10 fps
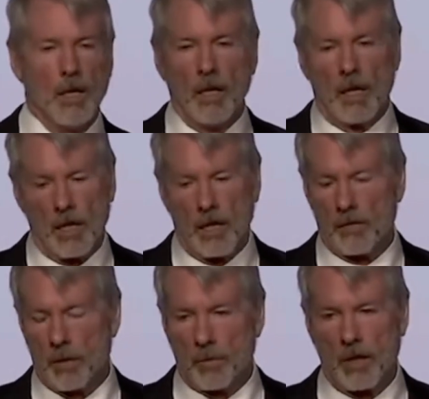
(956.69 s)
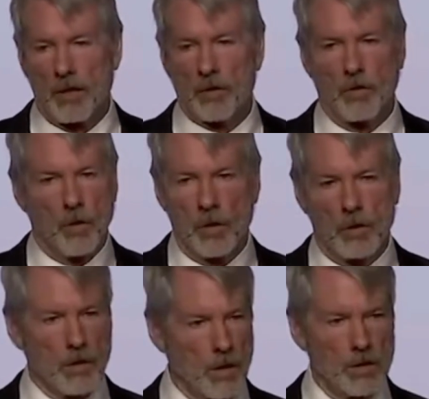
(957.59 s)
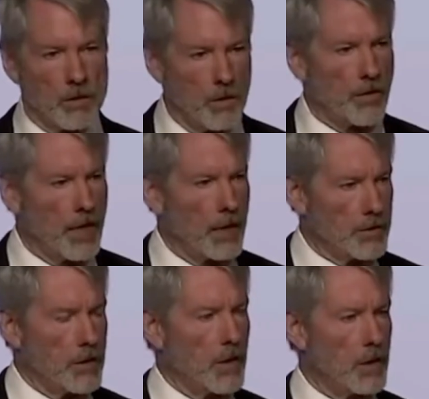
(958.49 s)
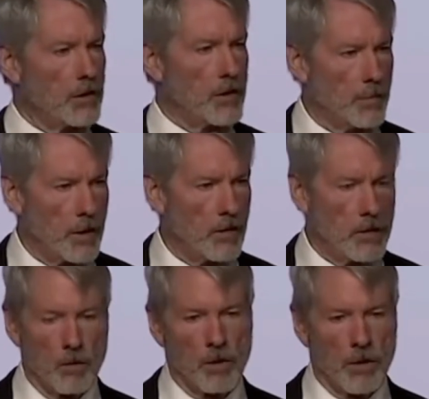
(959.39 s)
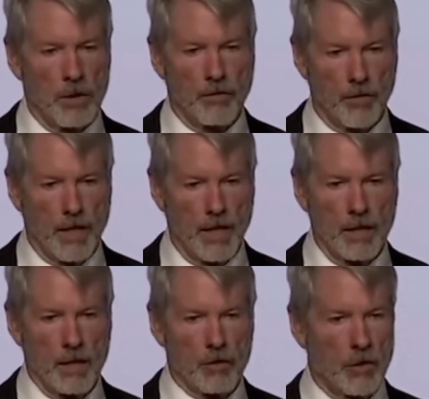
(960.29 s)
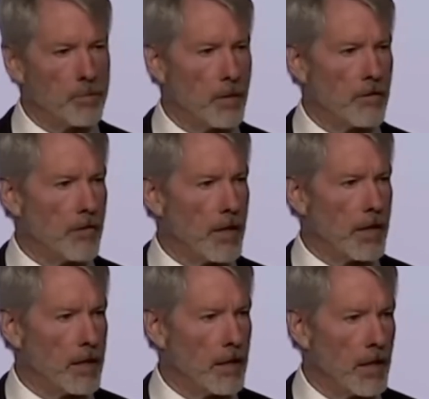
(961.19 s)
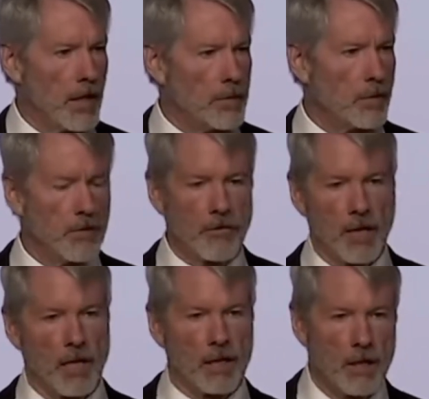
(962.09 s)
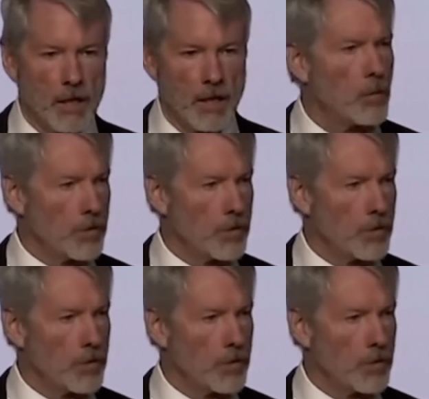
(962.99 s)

And if the price of oil goes to $1,000 a barrel, we're going to frack it, triple frack it, hyper frack it, and we'll